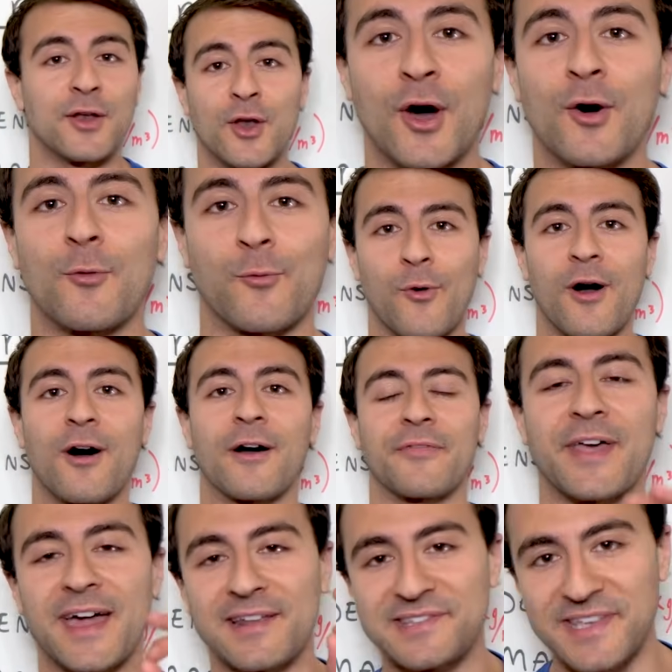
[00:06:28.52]
No, wrong,
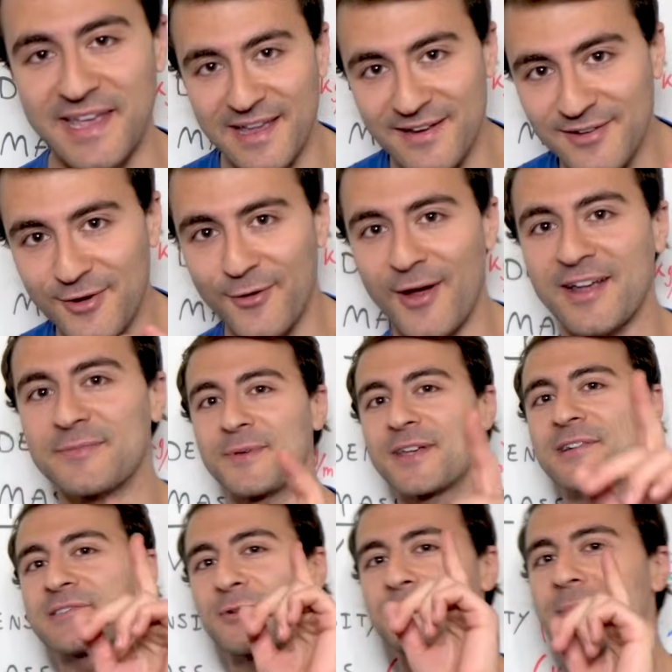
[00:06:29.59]
that is incorrect,
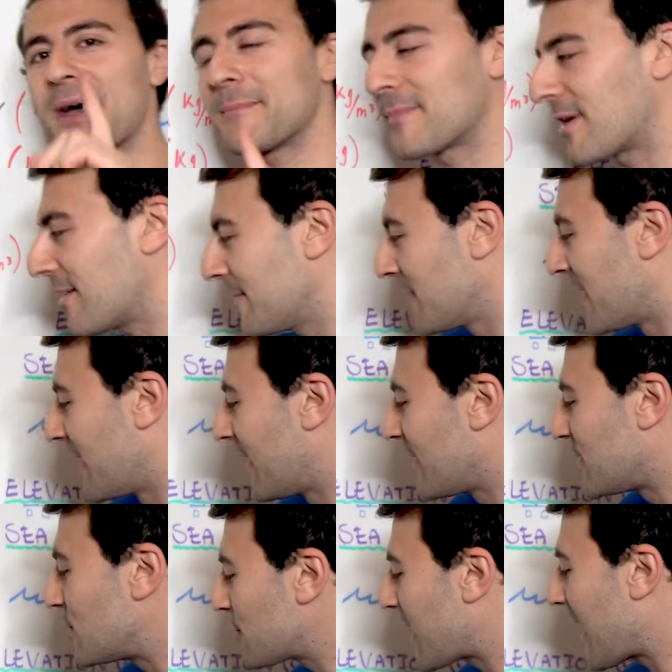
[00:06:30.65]
because remember,
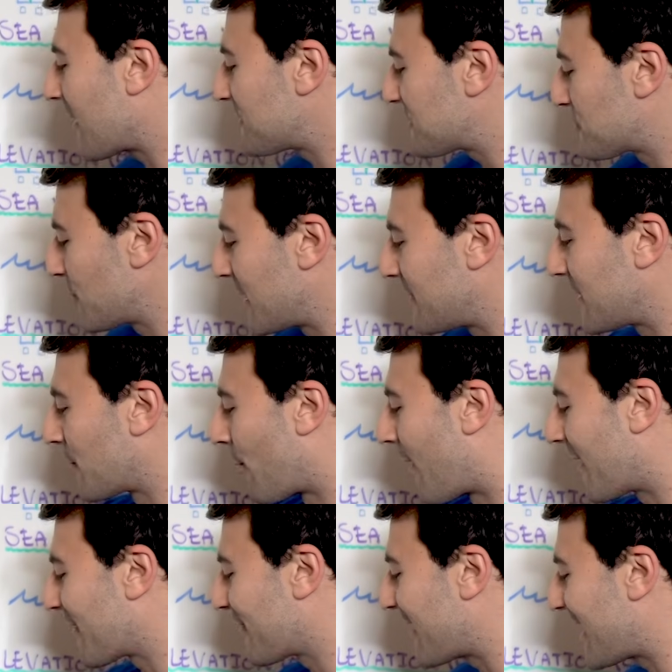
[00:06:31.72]
you can't swim in
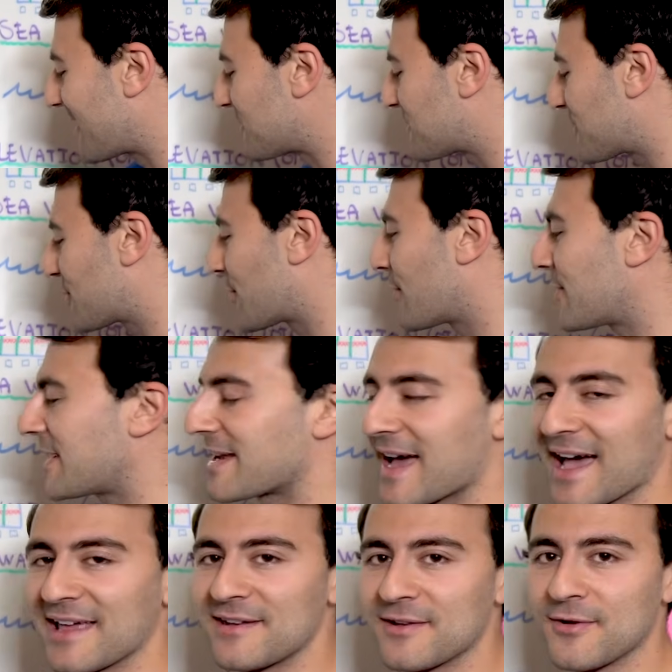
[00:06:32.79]
water that is
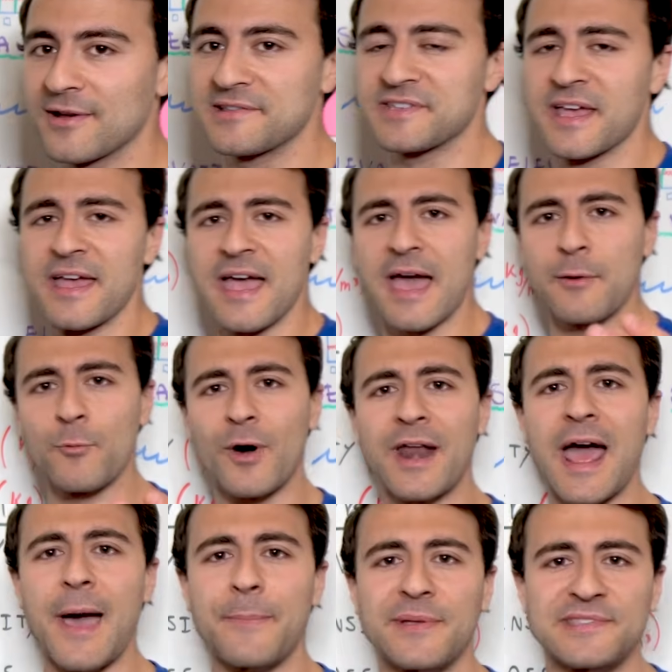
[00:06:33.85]
39 degrees. And what
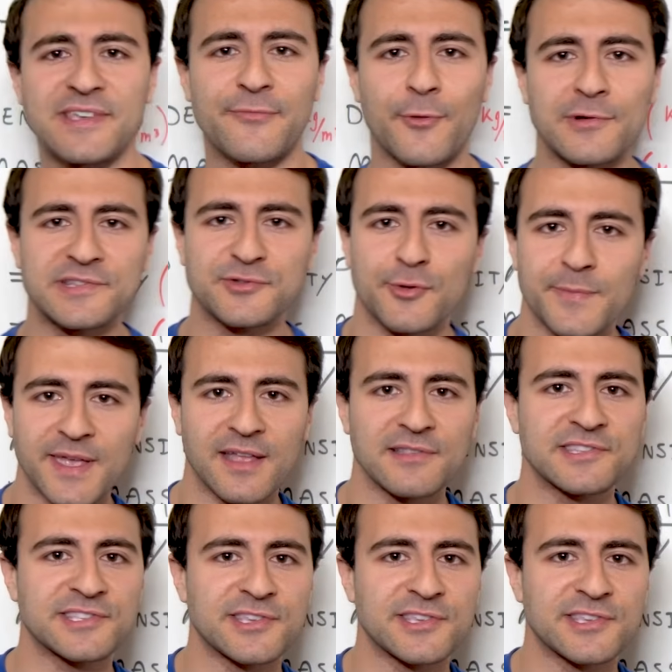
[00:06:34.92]
happens if we're swimming in